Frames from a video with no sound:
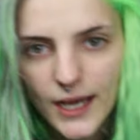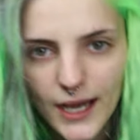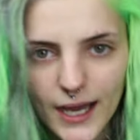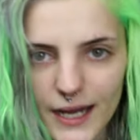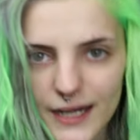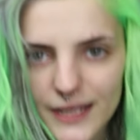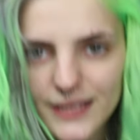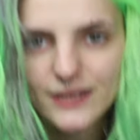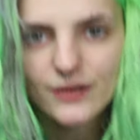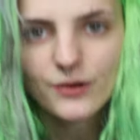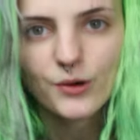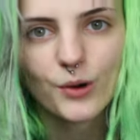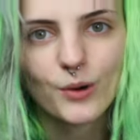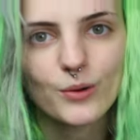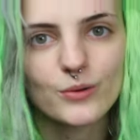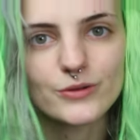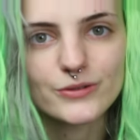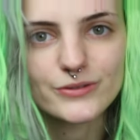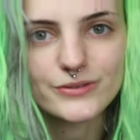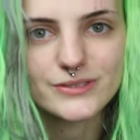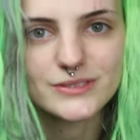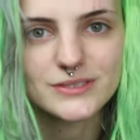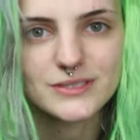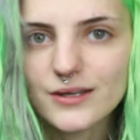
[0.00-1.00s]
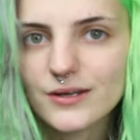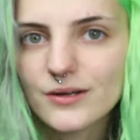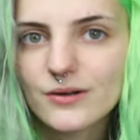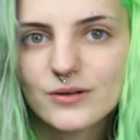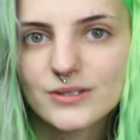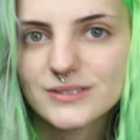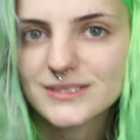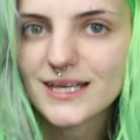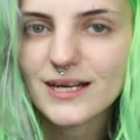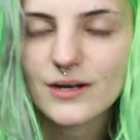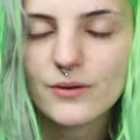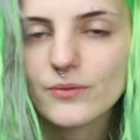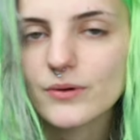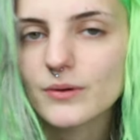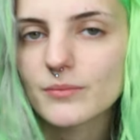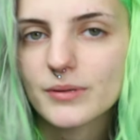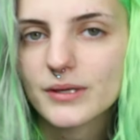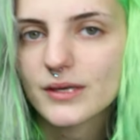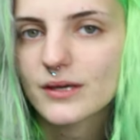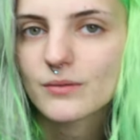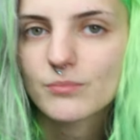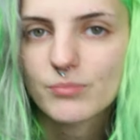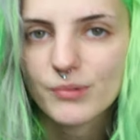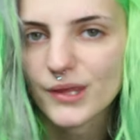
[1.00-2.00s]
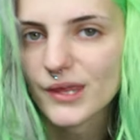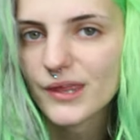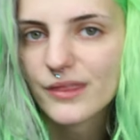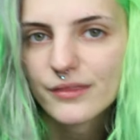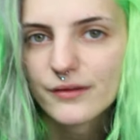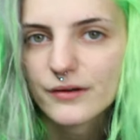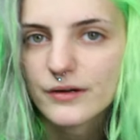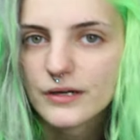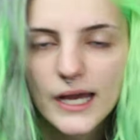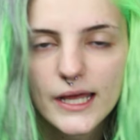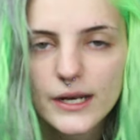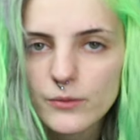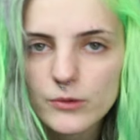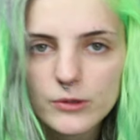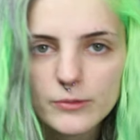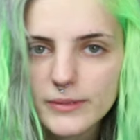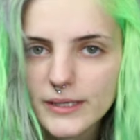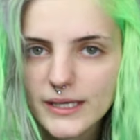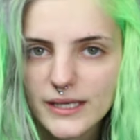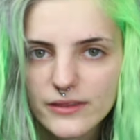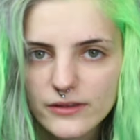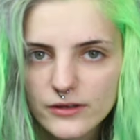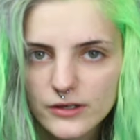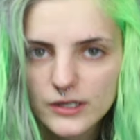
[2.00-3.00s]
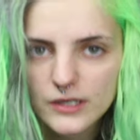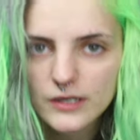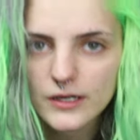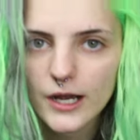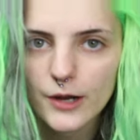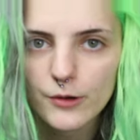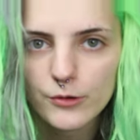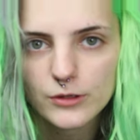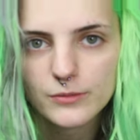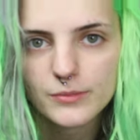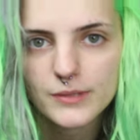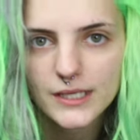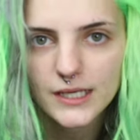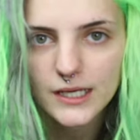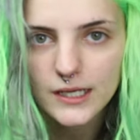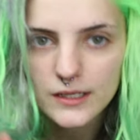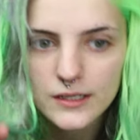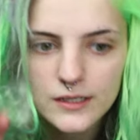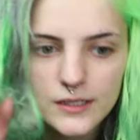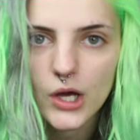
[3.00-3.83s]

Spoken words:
hot and cold, you know, because I don't want to be either. I don't want to be either. I want to be